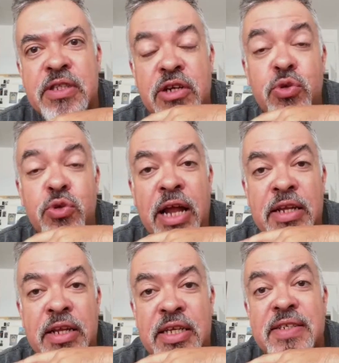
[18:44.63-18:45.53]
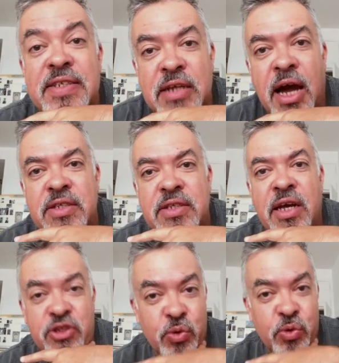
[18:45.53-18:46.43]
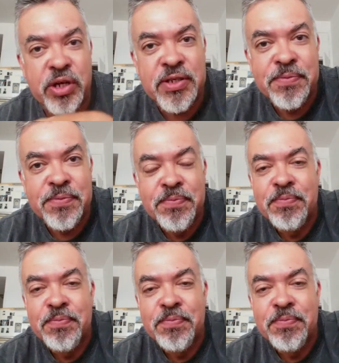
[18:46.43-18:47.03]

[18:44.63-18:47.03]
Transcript: they are dwelling inside asteroids.